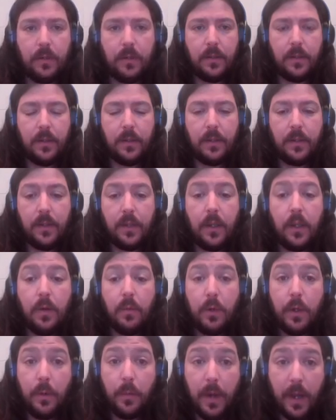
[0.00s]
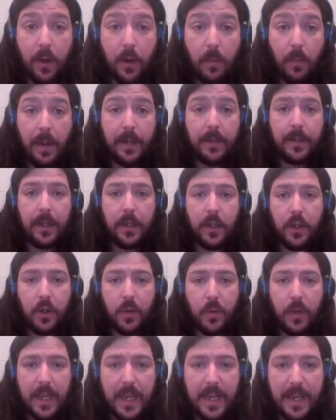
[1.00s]
We recommend that you
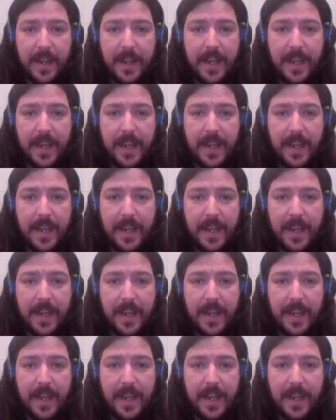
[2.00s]
indicate